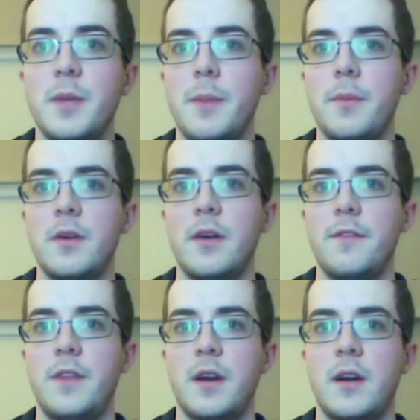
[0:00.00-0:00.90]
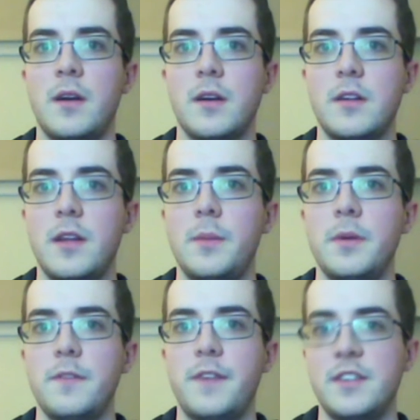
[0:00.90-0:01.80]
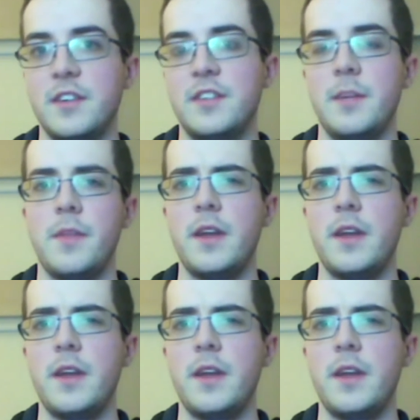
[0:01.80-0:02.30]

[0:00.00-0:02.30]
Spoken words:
a member of their club fencing team.